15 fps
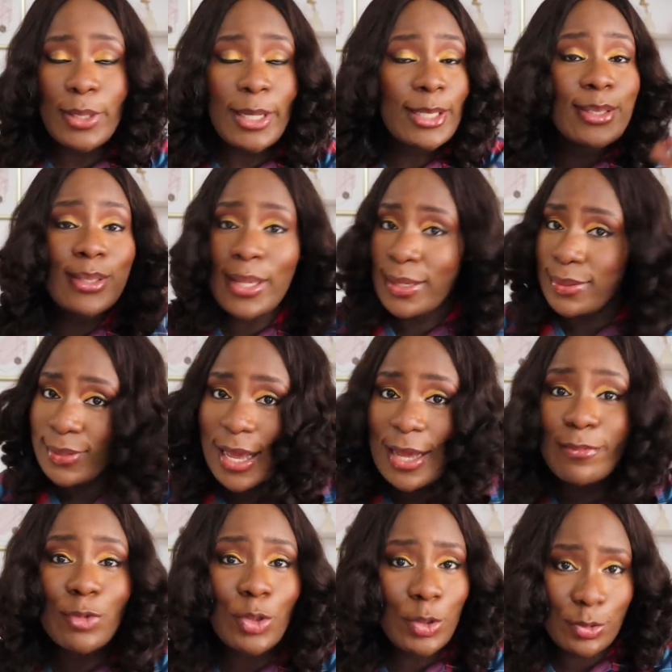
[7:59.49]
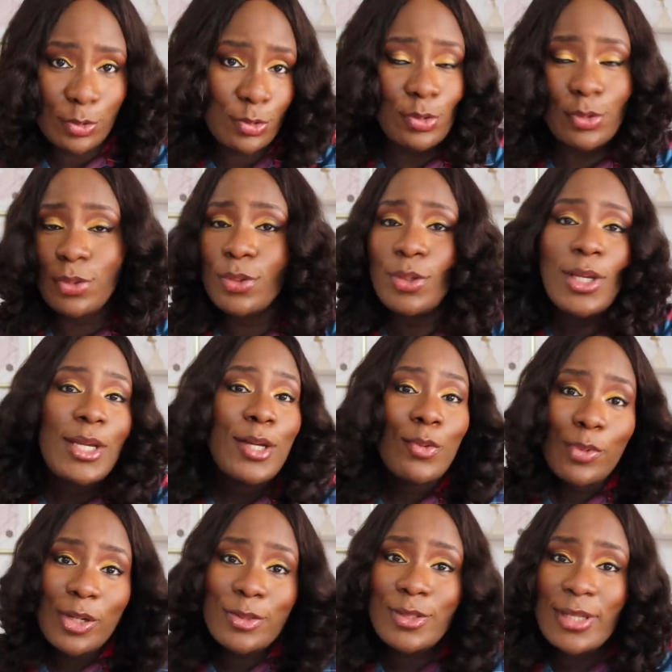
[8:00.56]
Like, yeah, I'm done. So
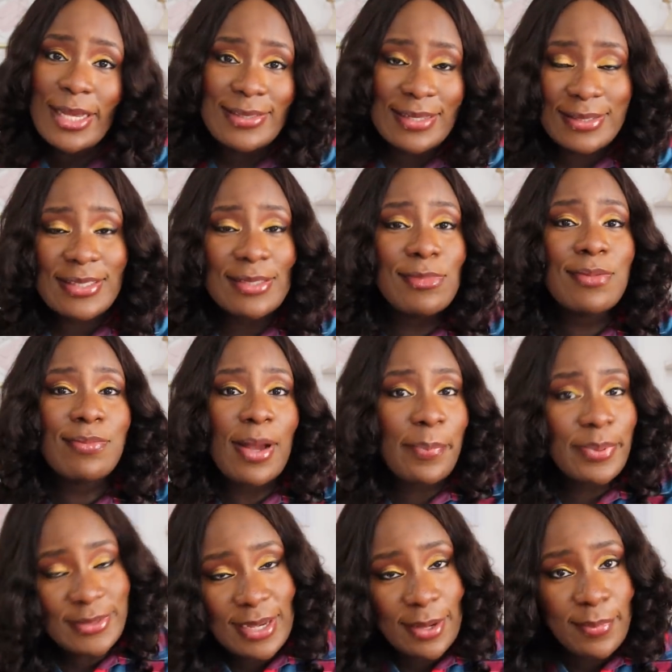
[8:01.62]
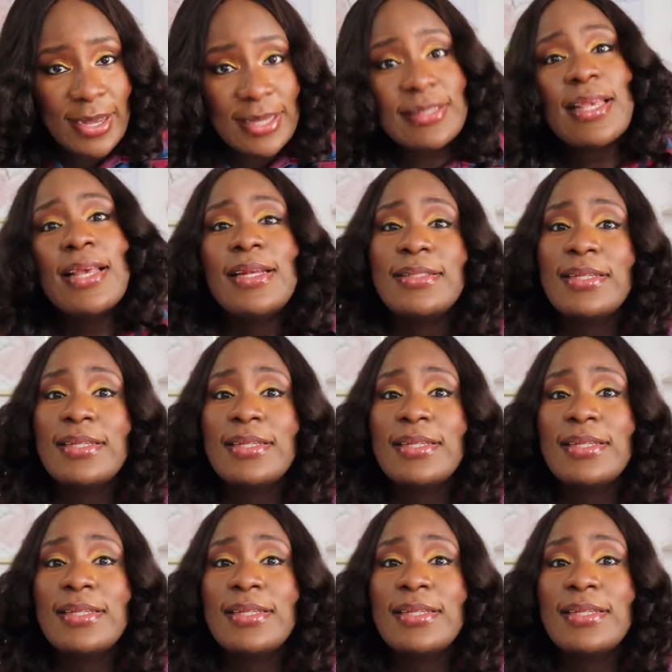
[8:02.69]
once you guys start seeing me in my pajamas,